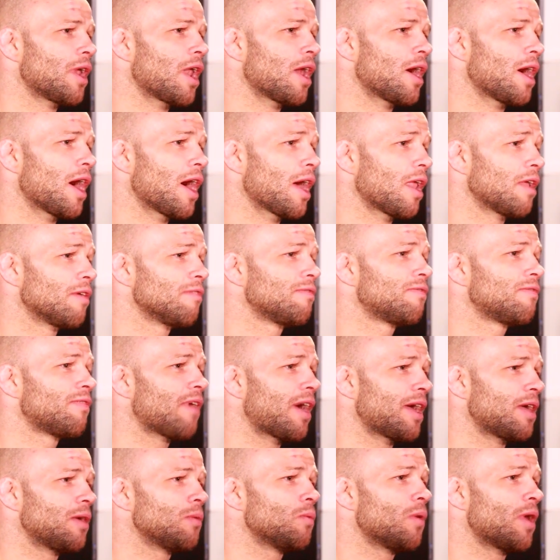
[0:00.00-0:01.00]
and I'll
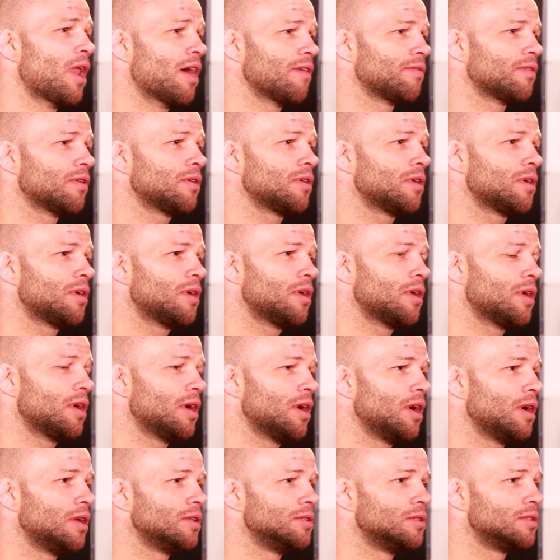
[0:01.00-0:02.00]
fight whenever.
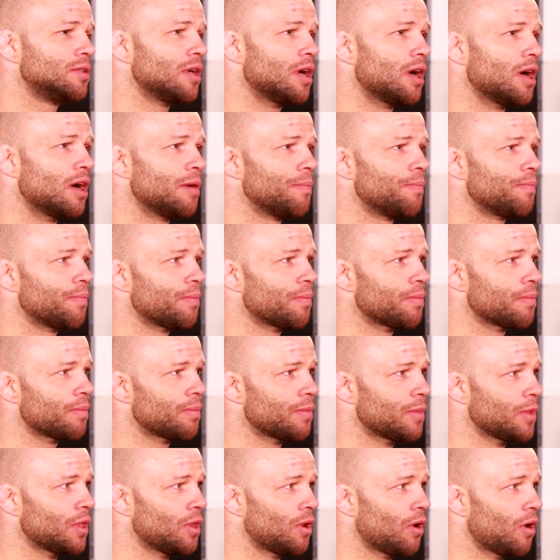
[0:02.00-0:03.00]
And
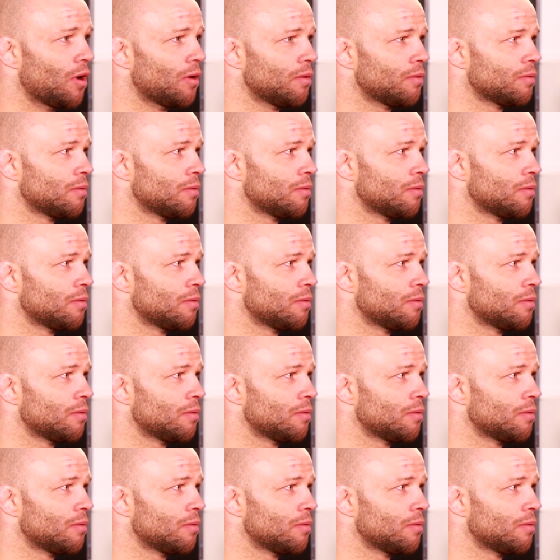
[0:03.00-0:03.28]
you know,